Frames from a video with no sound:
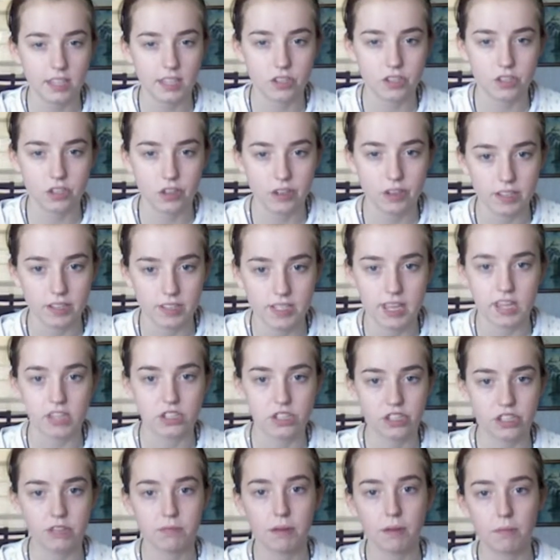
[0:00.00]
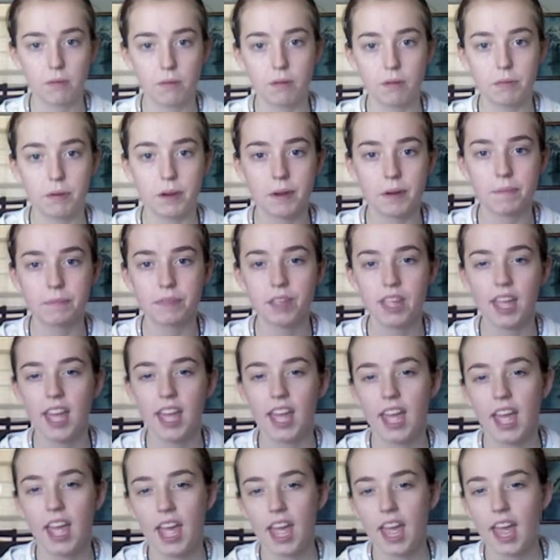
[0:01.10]
and sewing section in my Walmart,
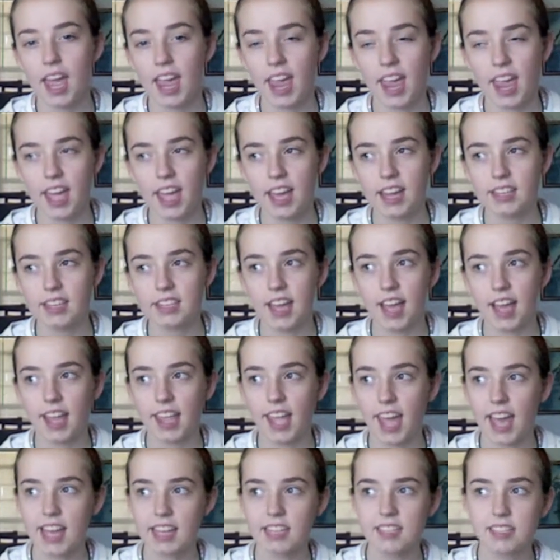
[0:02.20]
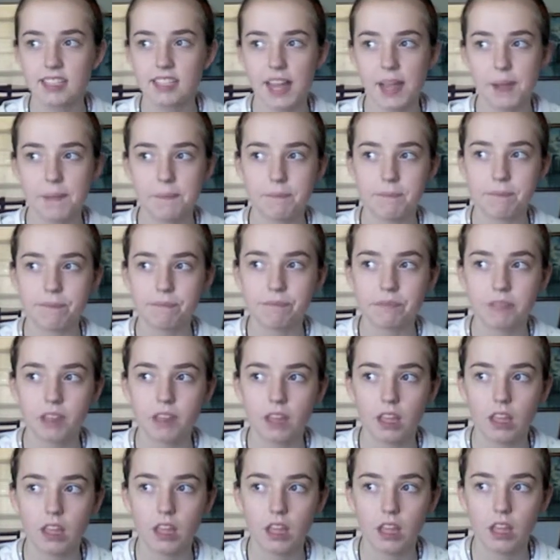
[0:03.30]
and I asked them,
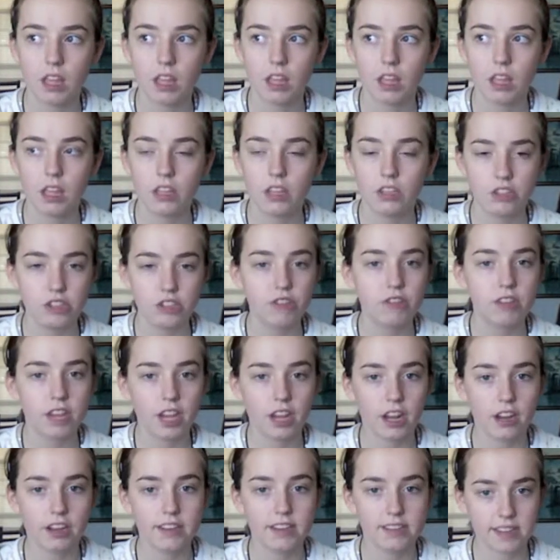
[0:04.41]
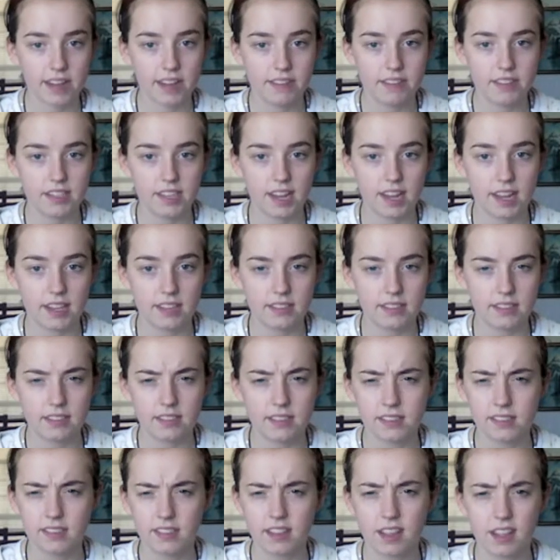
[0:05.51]
do you carry safety eyes?
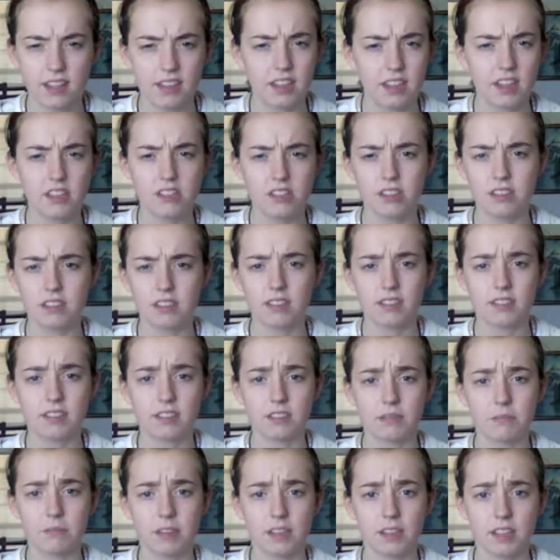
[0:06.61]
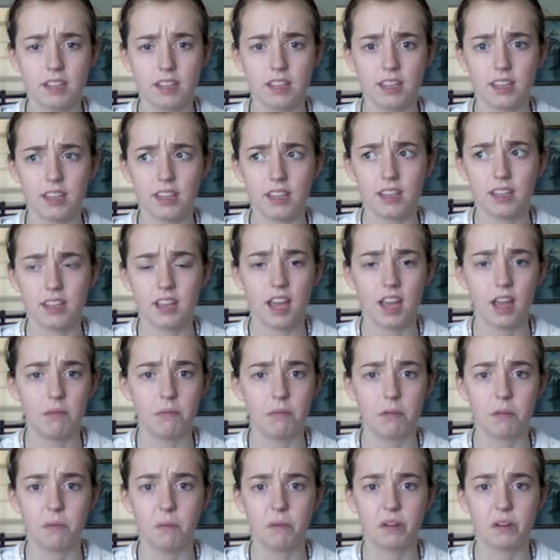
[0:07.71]
They just looked at me like I'm
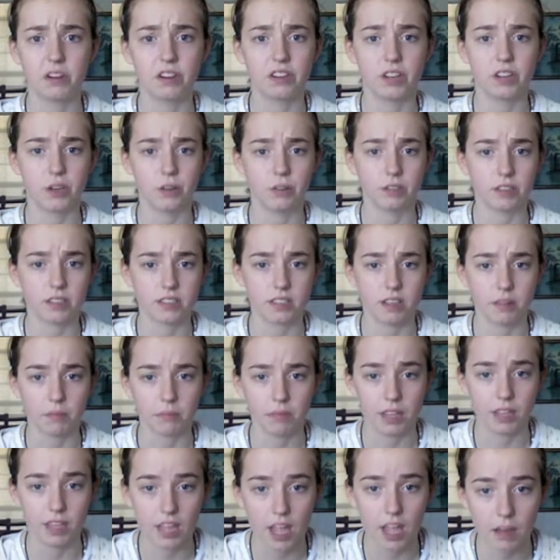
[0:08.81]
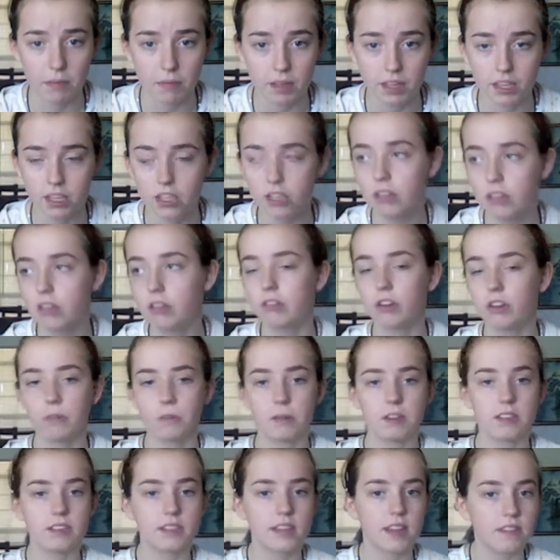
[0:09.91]
a weirdo or something. I'm like, you don't know
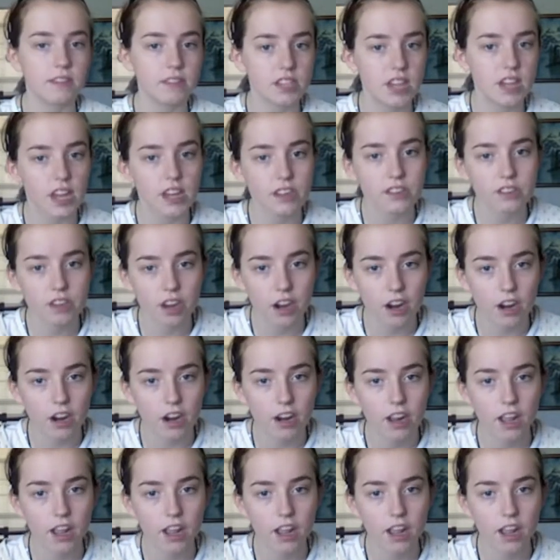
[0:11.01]
what safety eyes are?